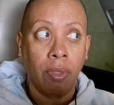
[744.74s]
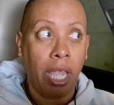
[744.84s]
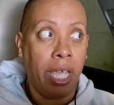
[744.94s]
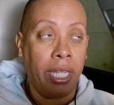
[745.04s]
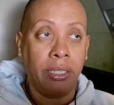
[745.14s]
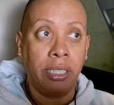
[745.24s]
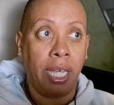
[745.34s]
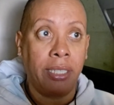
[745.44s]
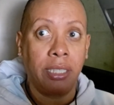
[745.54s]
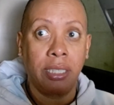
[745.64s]
And it's
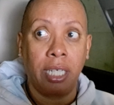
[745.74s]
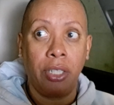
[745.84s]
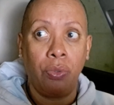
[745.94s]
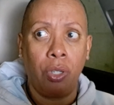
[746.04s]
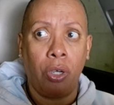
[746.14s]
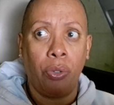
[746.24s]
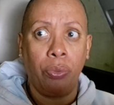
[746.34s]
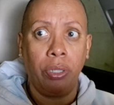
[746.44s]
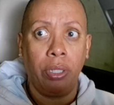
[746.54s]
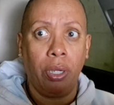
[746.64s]
not to say,
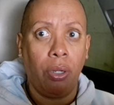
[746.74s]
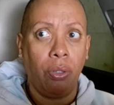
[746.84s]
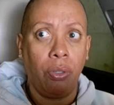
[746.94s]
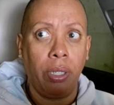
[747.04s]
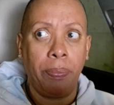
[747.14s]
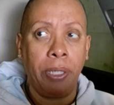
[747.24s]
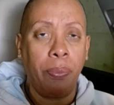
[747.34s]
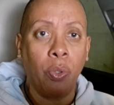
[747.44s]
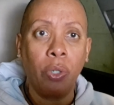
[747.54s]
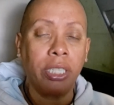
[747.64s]

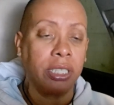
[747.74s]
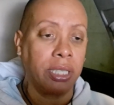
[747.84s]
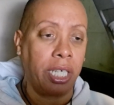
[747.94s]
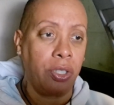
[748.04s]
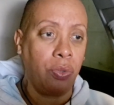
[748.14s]
people quick to say,